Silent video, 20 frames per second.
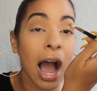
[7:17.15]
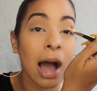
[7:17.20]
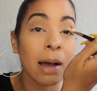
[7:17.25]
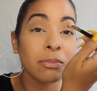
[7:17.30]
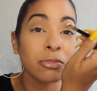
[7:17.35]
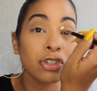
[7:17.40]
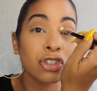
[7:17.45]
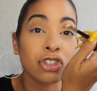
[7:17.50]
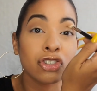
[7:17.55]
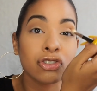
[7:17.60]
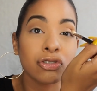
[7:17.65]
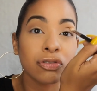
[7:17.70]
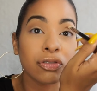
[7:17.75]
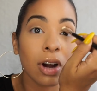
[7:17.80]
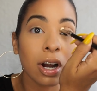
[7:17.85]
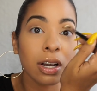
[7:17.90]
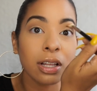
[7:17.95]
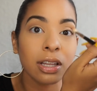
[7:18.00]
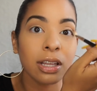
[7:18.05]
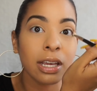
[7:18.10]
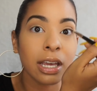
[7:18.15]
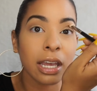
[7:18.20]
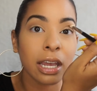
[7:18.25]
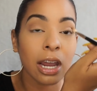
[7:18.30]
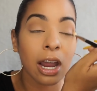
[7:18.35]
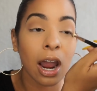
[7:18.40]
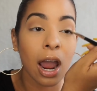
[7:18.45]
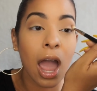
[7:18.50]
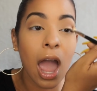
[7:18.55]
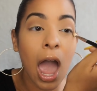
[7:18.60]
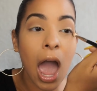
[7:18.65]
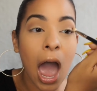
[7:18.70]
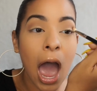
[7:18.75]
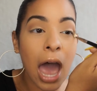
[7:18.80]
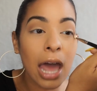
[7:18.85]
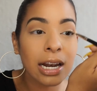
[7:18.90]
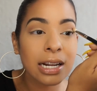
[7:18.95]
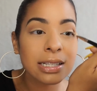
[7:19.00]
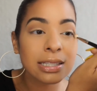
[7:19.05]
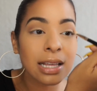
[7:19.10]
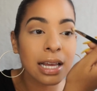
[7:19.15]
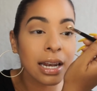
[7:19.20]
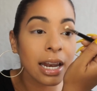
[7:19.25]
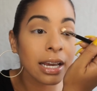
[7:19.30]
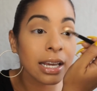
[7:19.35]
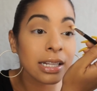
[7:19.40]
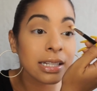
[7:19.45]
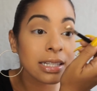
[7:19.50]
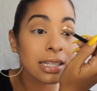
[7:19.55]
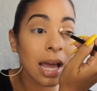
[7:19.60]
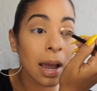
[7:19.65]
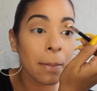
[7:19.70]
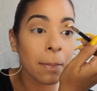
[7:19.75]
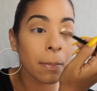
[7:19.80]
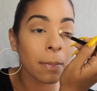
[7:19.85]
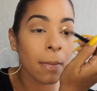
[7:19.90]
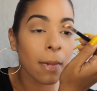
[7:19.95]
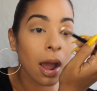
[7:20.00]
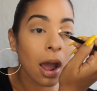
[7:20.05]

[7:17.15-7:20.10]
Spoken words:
I'm struggling here, and it's not like it's not